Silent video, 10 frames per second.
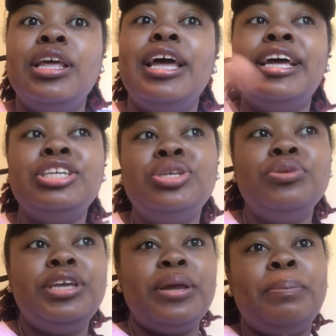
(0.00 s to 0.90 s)
as you
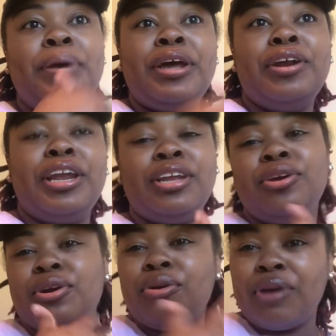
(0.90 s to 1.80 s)
get better in
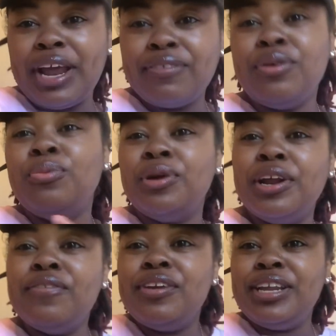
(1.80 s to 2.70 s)
your craft or
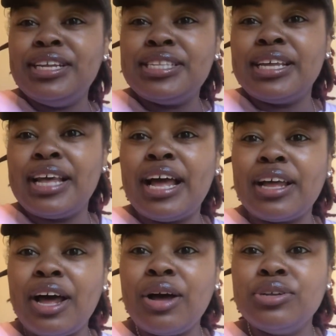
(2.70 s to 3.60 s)
whatever it is that God
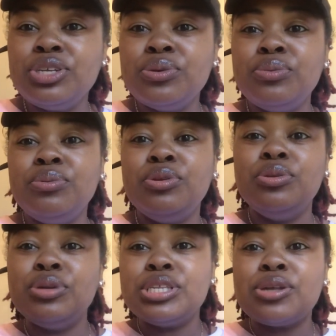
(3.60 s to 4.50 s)
called you,
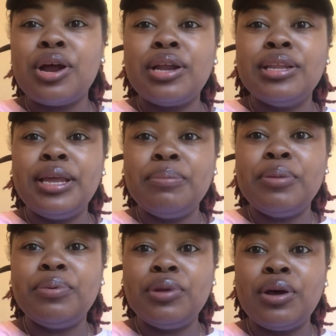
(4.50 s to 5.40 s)
you can start letting
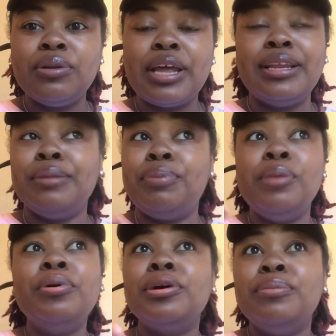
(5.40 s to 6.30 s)
people know, like, people are going to